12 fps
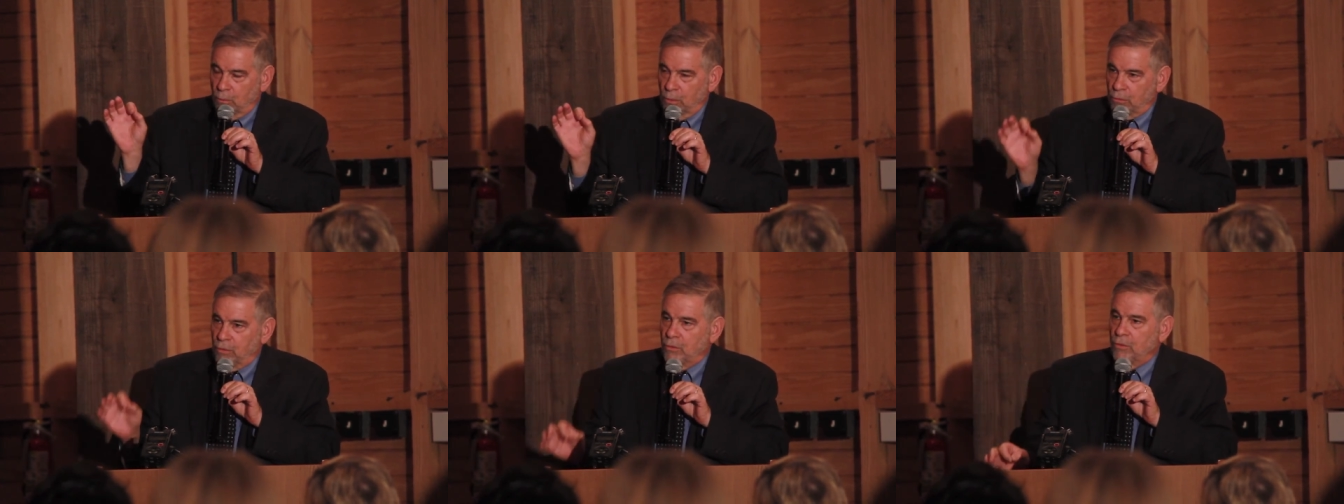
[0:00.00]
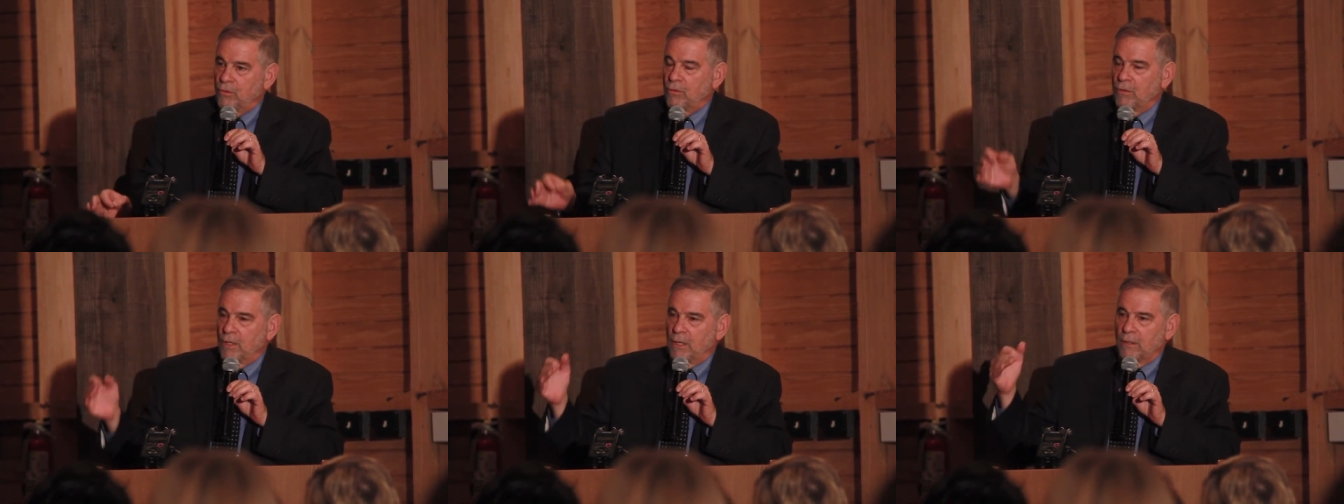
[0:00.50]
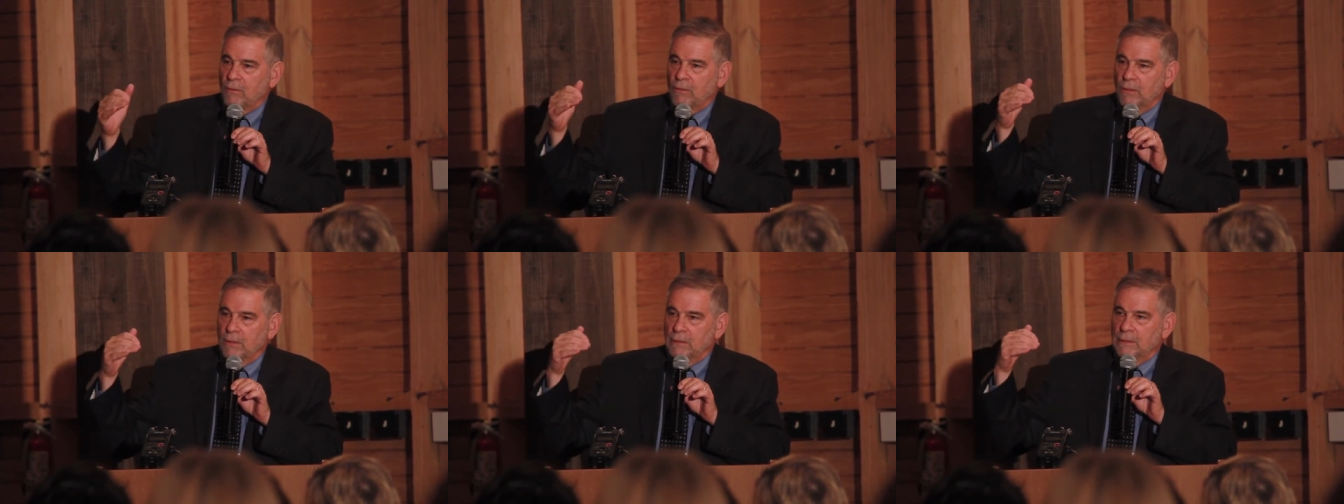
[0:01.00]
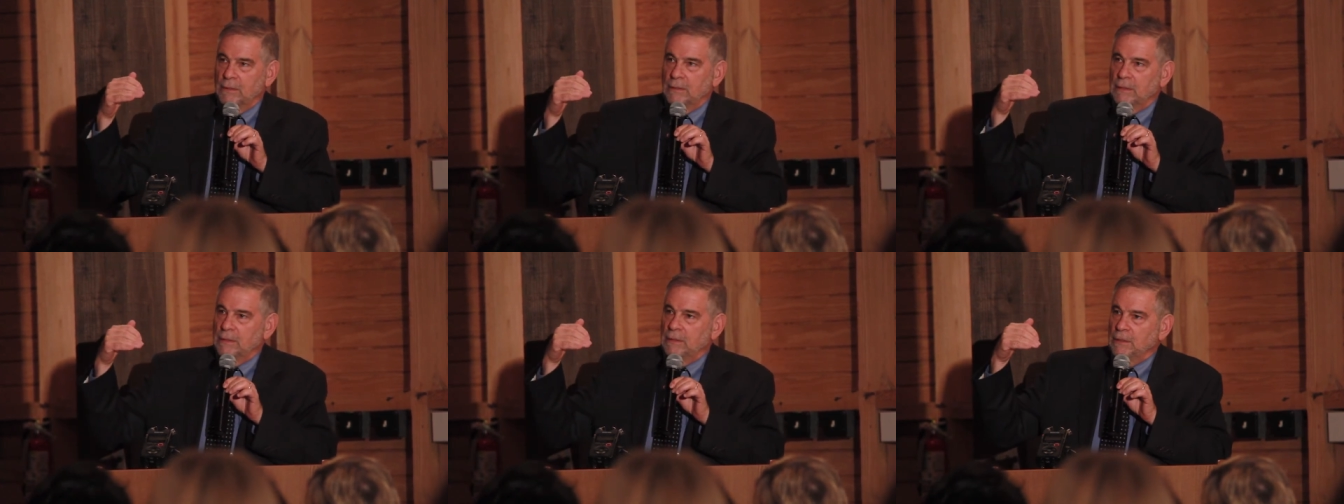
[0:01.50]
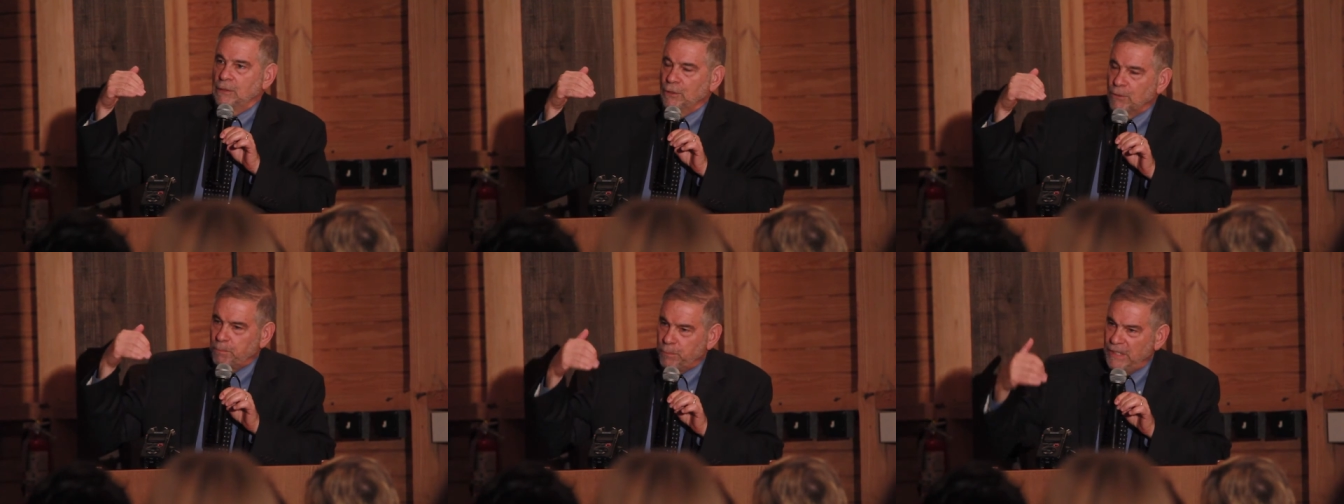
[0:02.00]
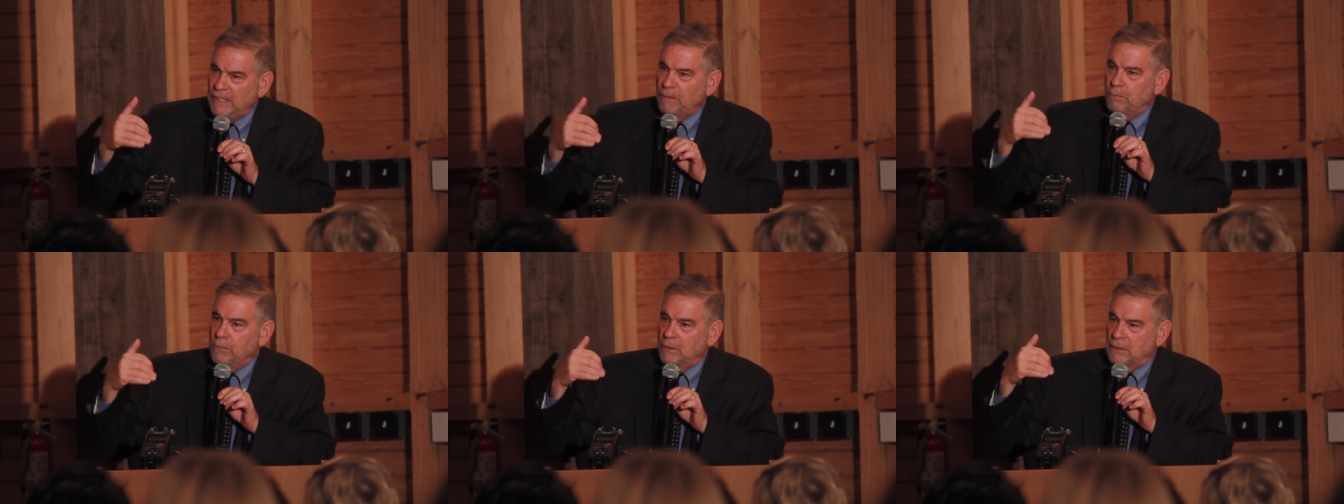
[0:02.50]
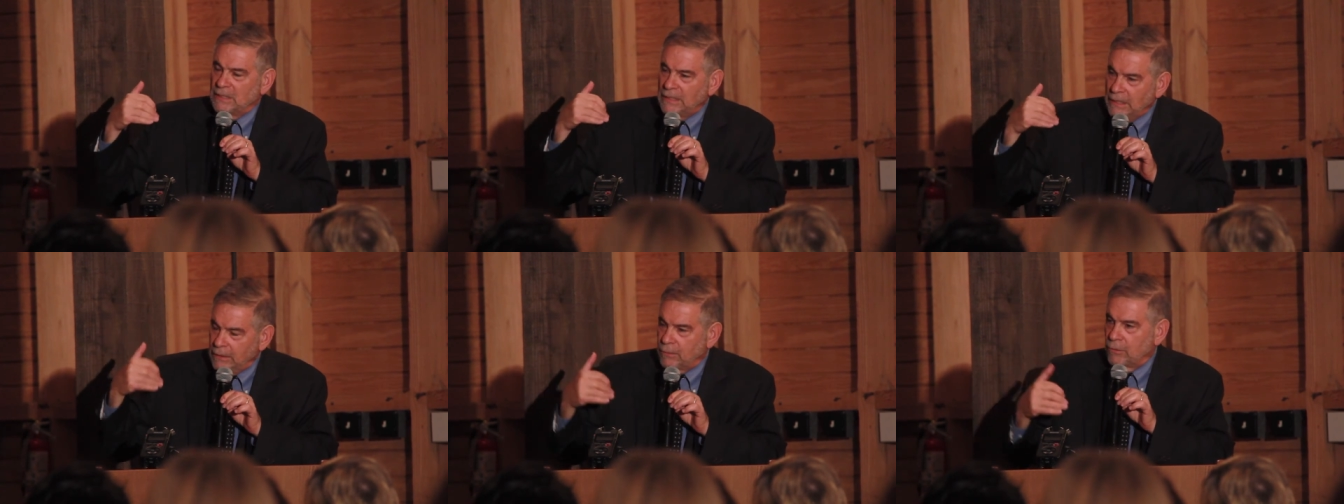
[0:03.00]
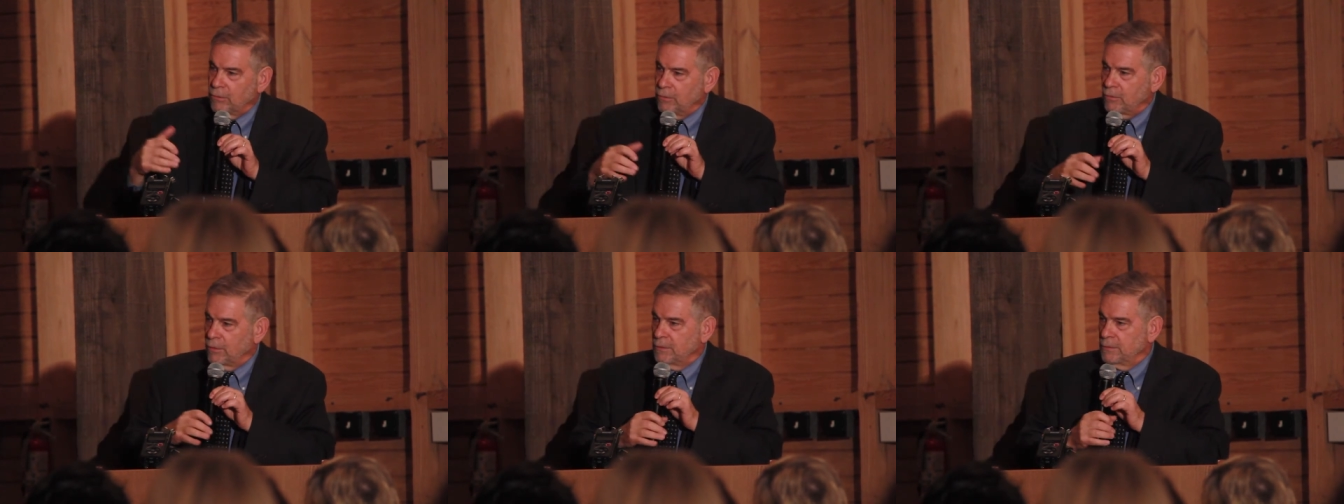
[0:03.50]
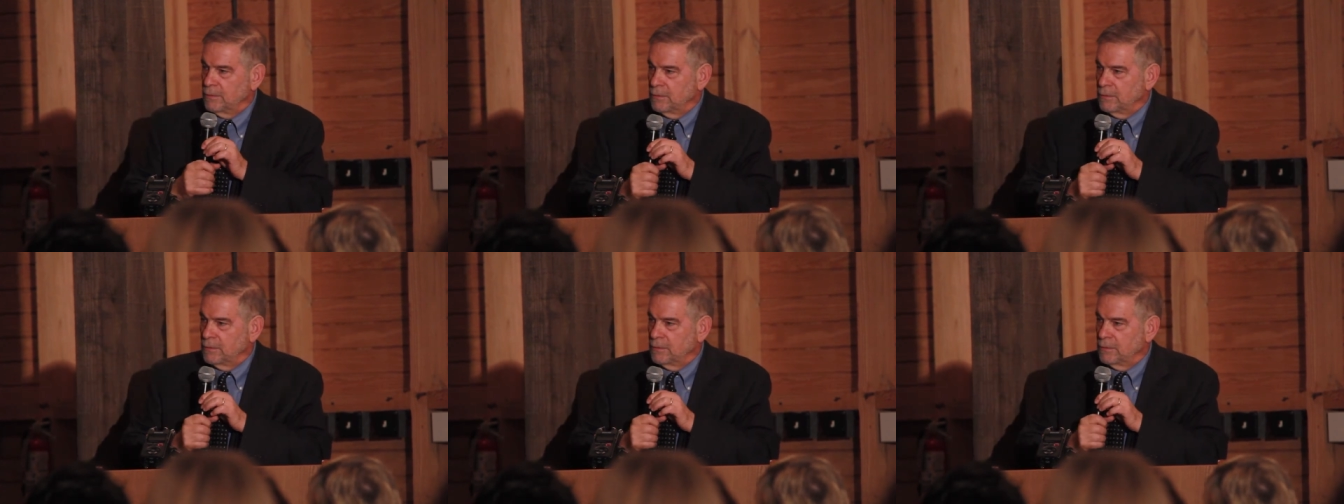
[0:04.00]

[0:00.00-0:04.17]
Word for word: which is that European leaders